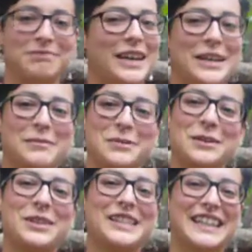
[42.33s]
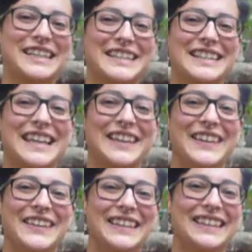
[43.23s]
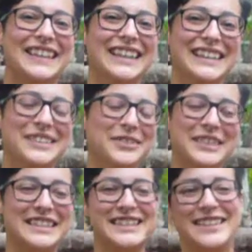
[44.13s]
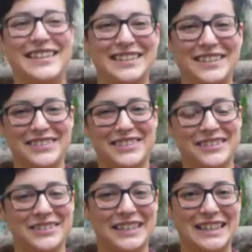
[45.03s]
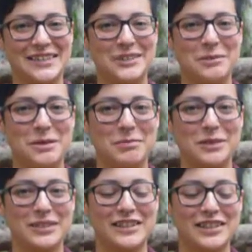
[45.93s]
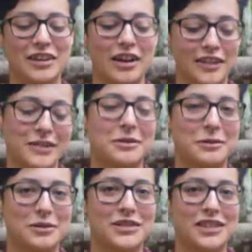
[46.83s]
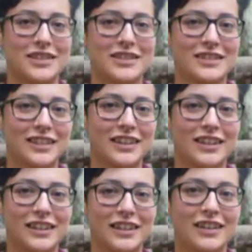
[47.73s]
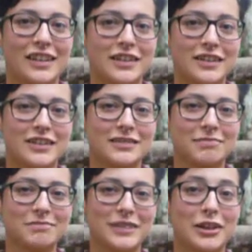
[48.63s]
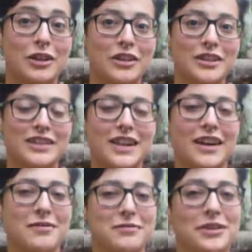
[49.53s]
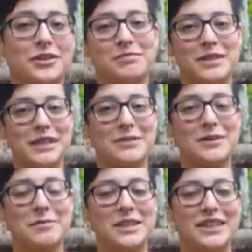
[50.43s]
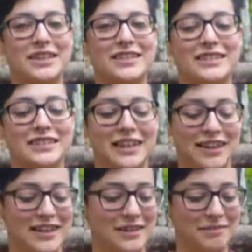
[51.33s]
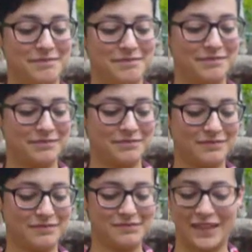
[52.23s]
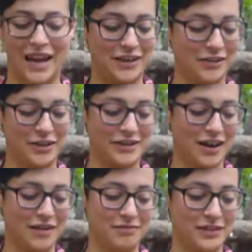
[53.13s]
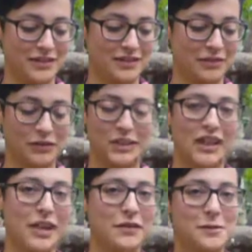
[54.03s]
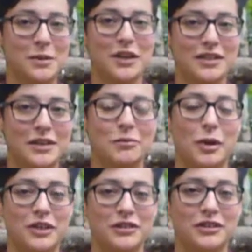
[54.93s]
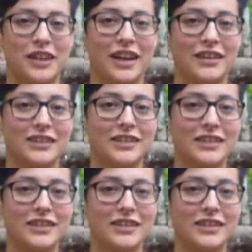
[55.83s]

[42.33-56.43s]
I almost wish I could stay longer. 2 weeks is not enough to really get to know people, so that's what I would suggest, like a longer stay if you're thinking of coming here. I had a great time. It's definitely the kind of experience I would want to do again.